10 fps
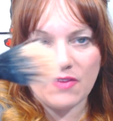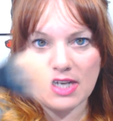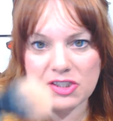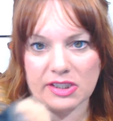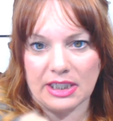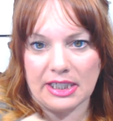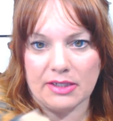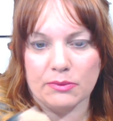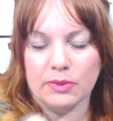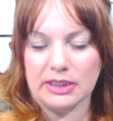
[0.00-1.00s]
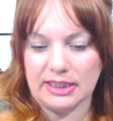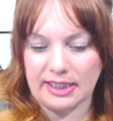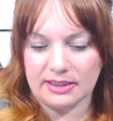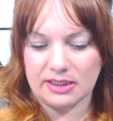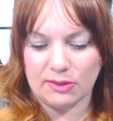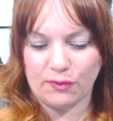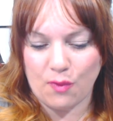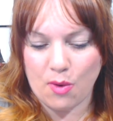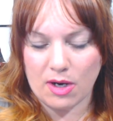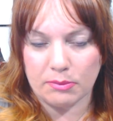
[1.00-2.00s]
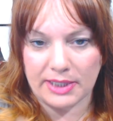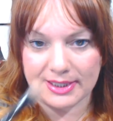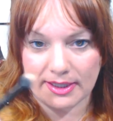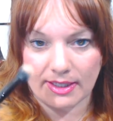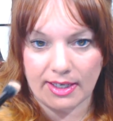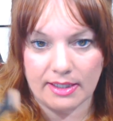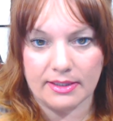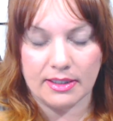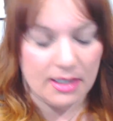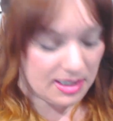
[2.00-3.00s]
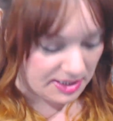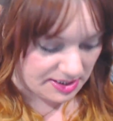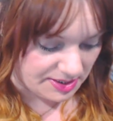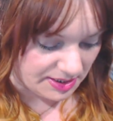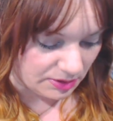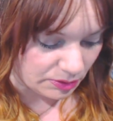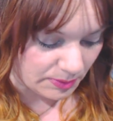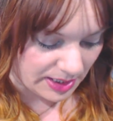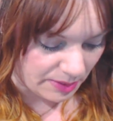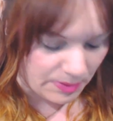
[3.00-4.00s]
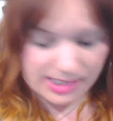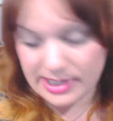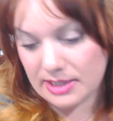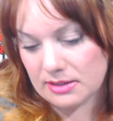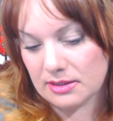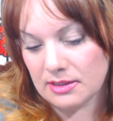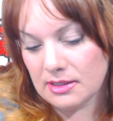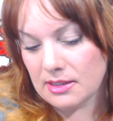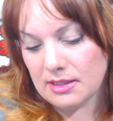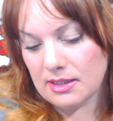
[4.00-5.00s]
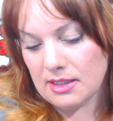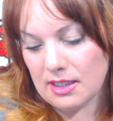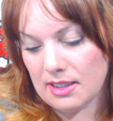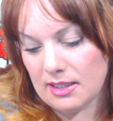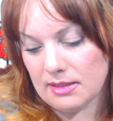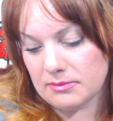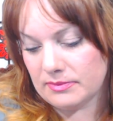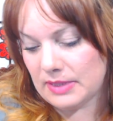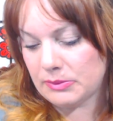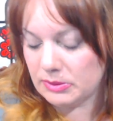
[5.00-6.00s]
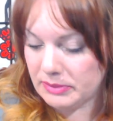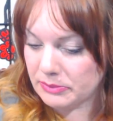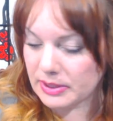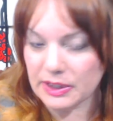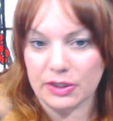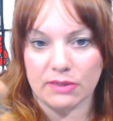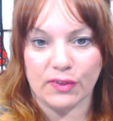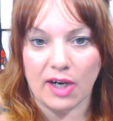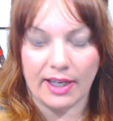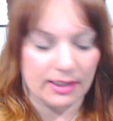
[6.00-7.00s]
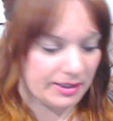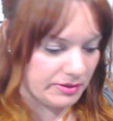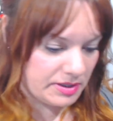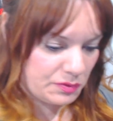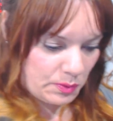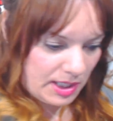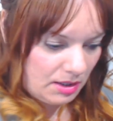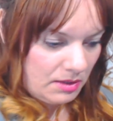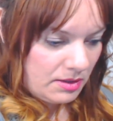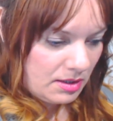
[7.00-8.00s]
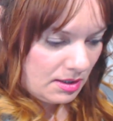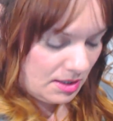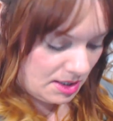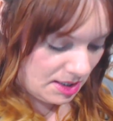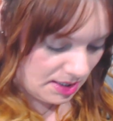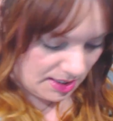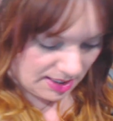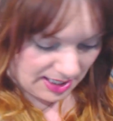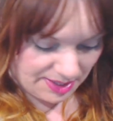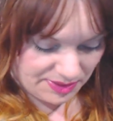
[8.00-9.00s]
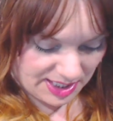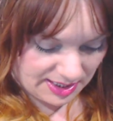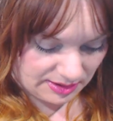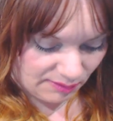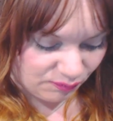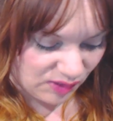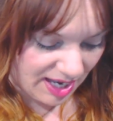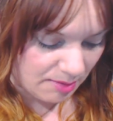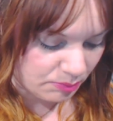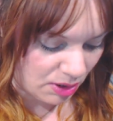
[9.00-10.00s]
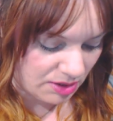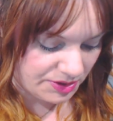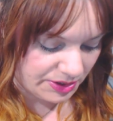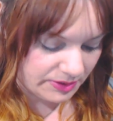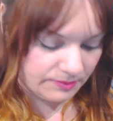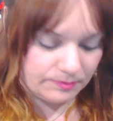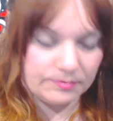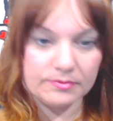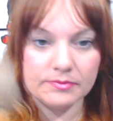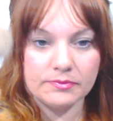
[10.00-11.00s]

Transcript: I've actually really liked it for blending in concealer when I wear it. It would be really good for highlighter as well. And then the flat bronzer.